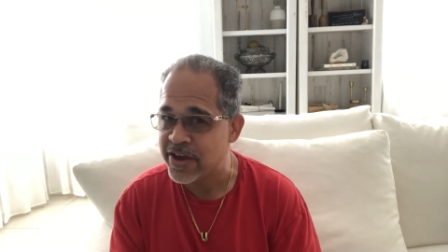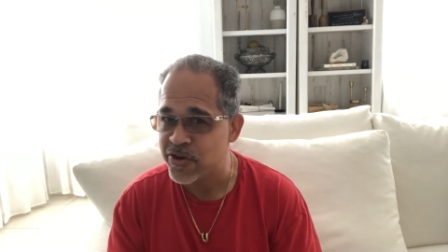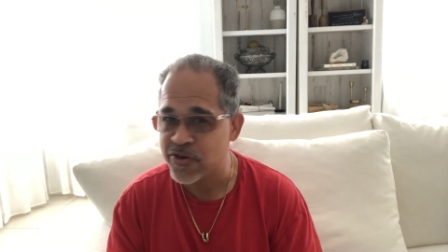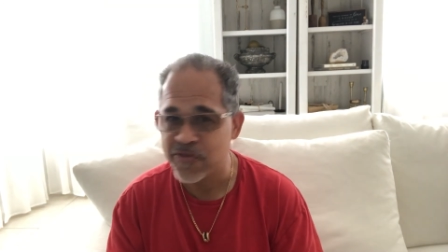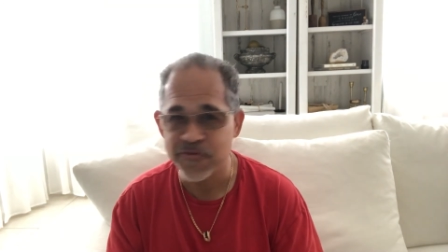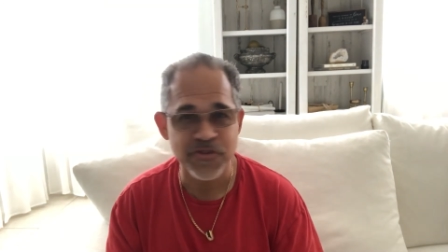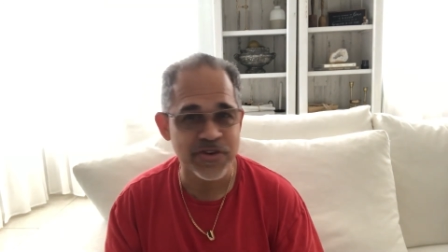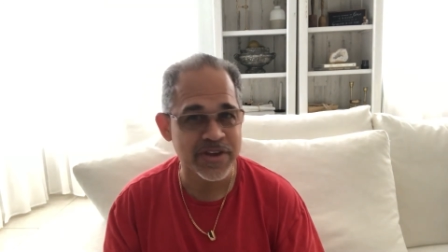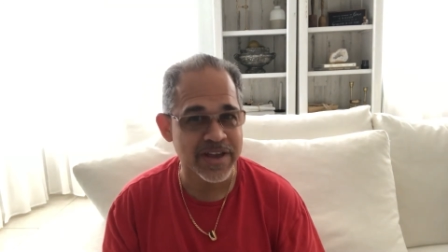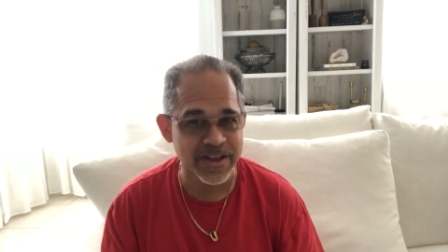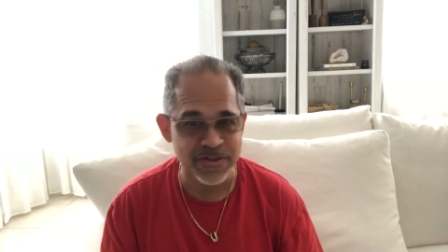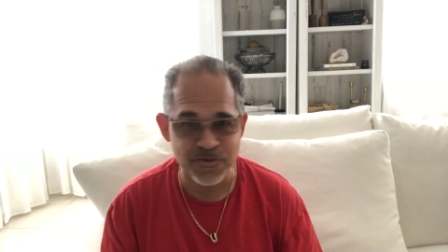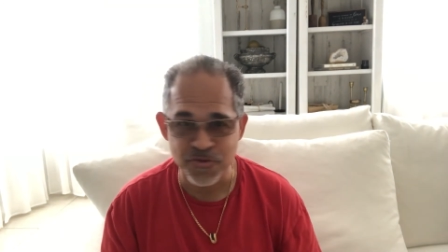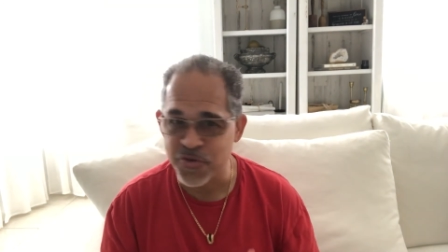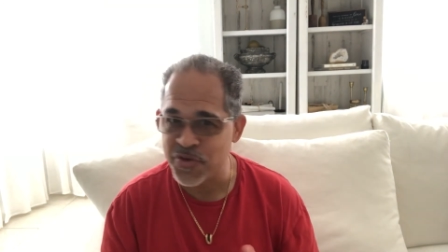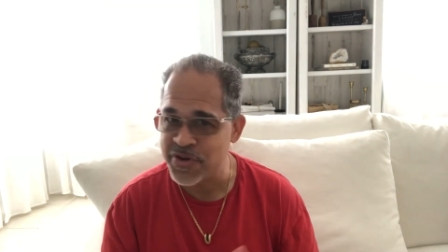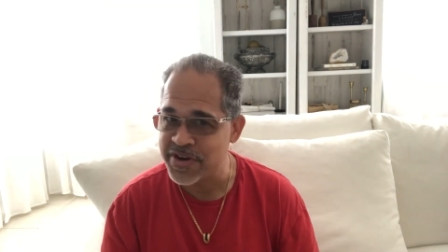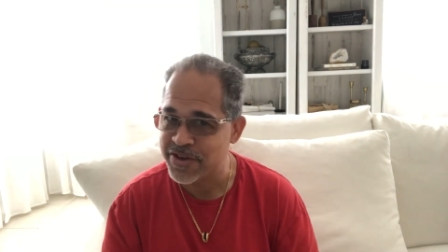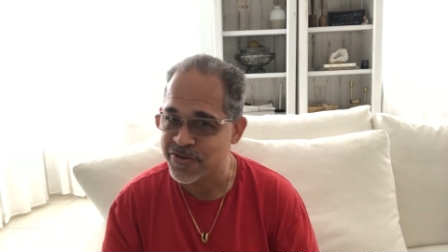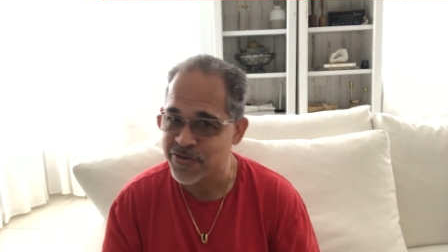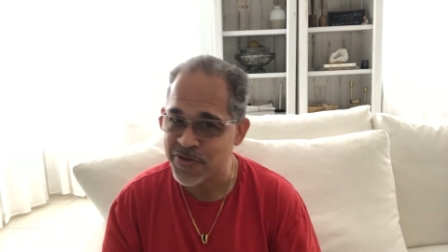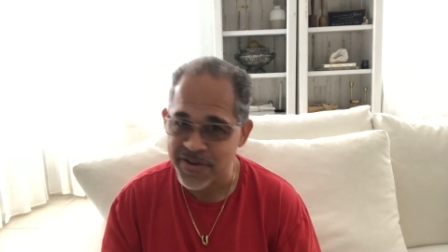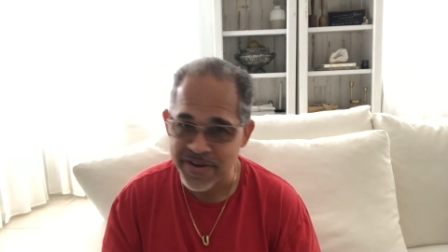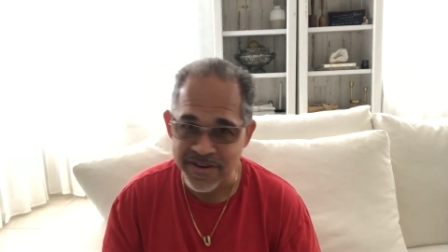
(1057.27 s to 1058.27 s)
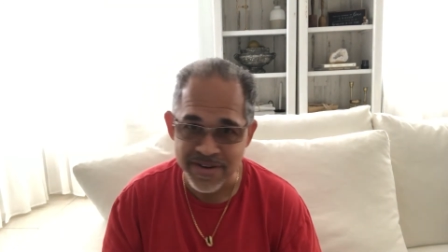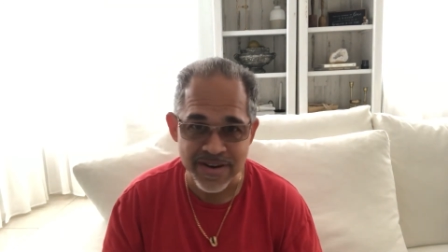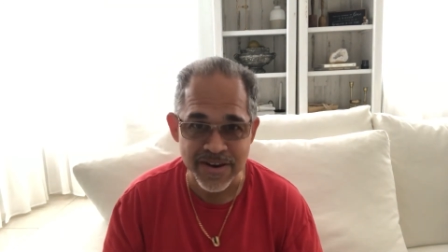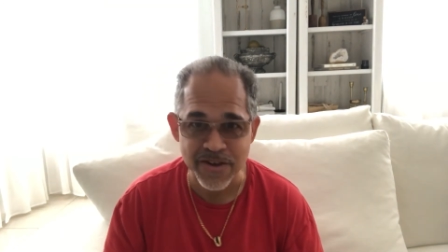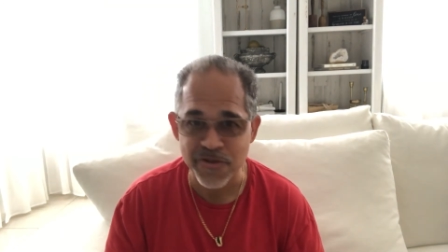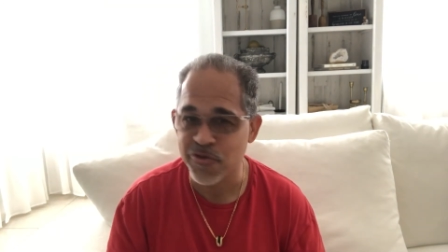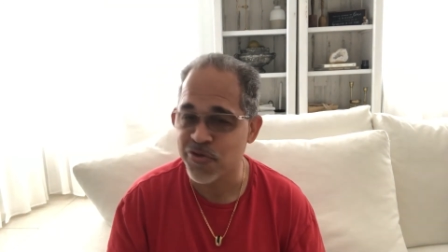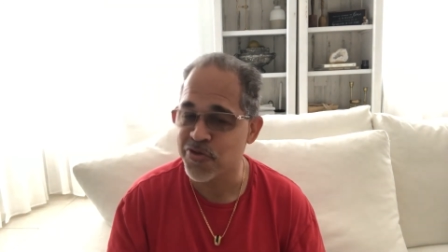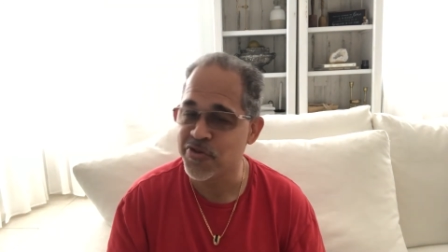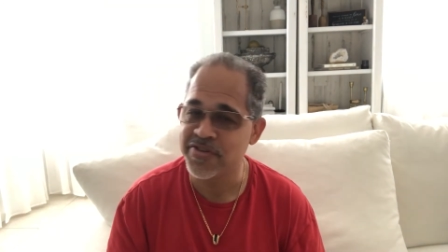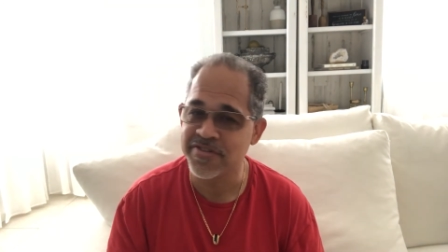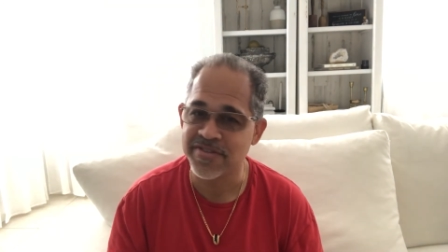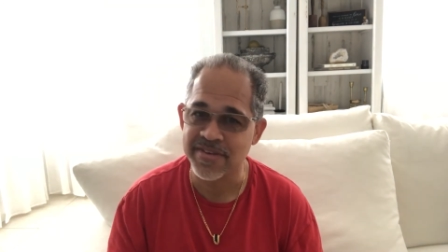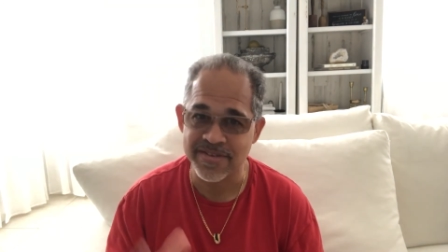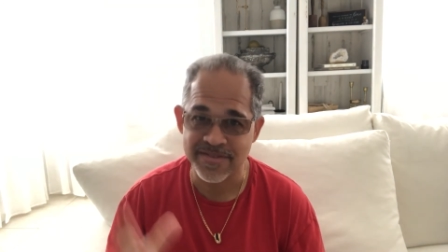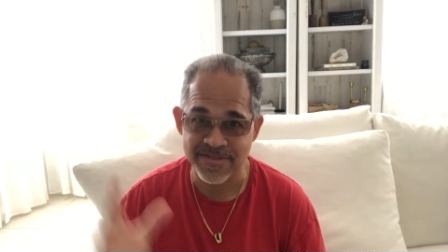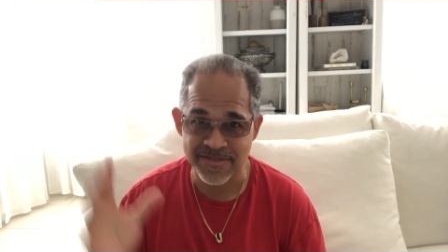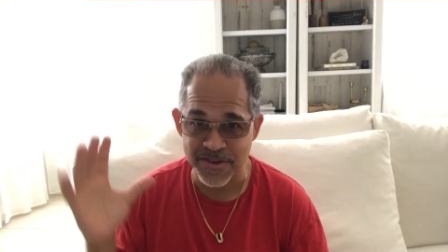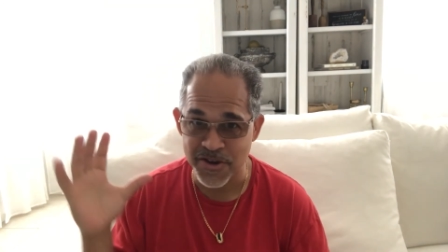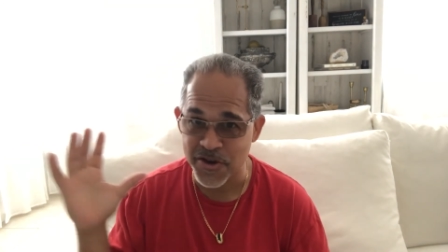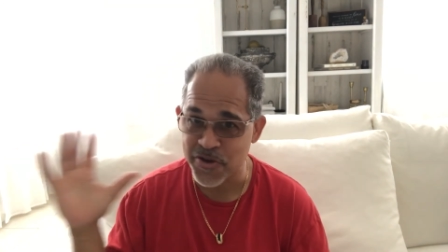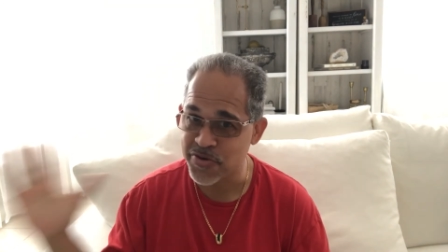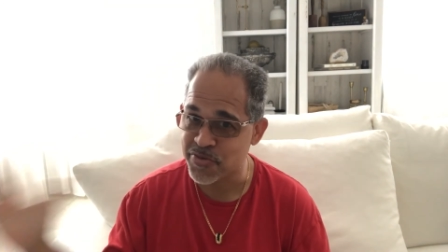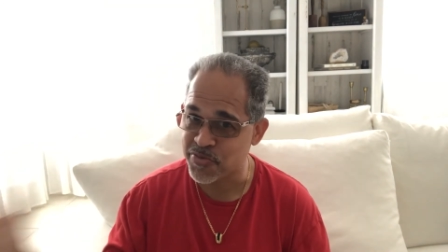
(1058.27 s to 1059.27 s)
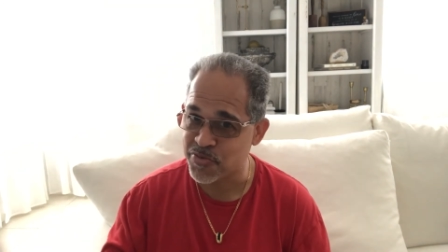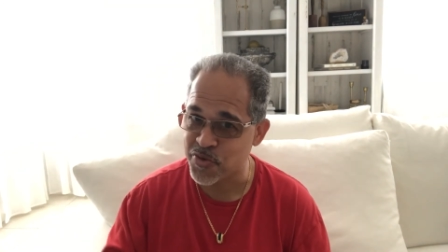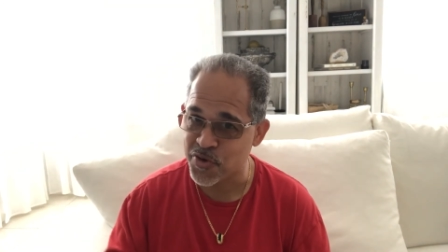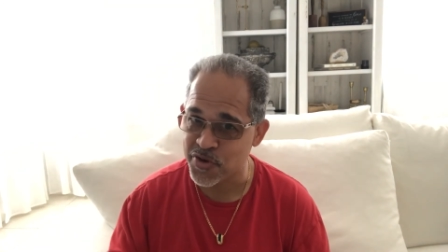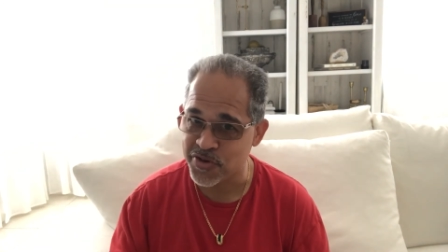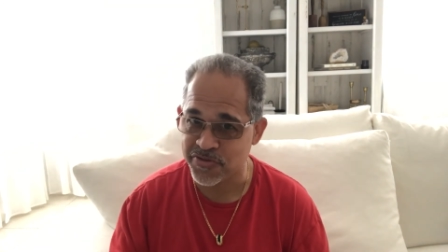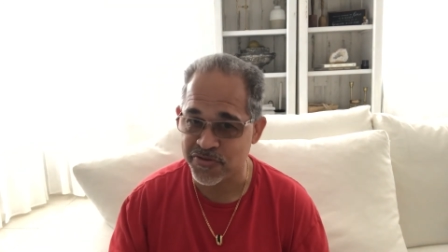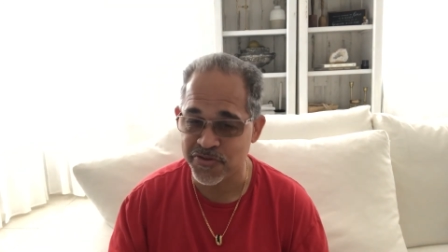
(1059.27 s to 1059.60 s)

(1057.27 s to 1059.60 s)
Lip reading: If you got 20 credit inquiries, that's 100 points